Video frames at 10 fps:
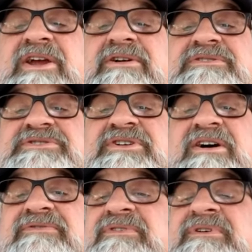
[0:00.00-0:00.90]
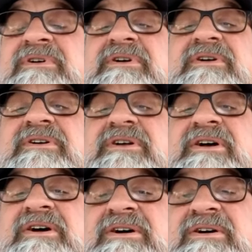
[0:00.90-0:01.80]
and stuff.
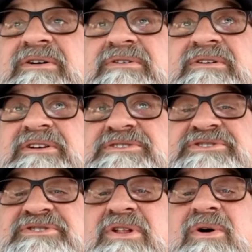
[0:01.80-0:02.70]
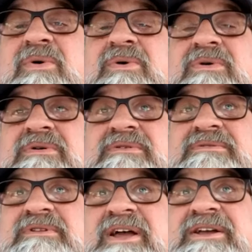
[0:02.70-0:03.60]
It's slow.
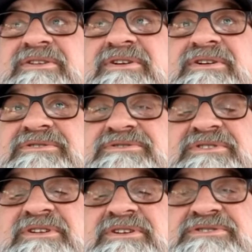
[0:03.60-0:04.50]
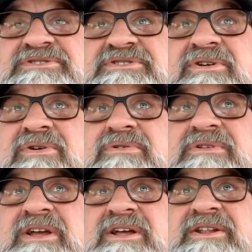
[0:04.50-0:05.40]
Like, it's slow,
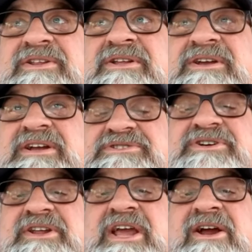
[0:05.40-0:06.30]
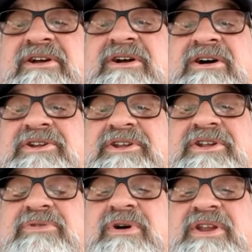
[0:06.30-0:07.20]
and it's going to carry on
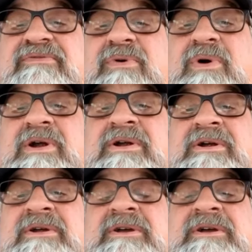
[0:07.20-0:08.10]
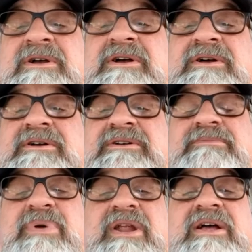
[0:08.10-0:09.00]
into 24. Yeah.
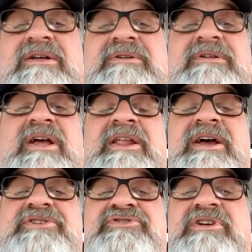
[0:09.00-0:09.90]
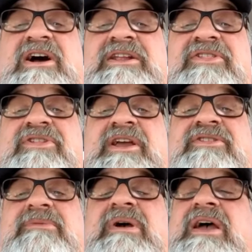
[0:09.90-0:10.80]
But I just got a thing
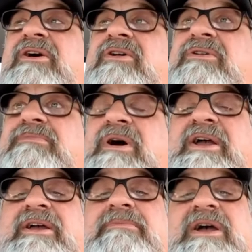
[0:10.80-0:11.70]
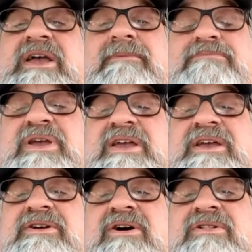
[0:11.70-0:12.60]
in the mail. My
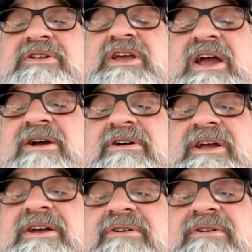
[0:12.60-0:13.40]
MP, Colin Carey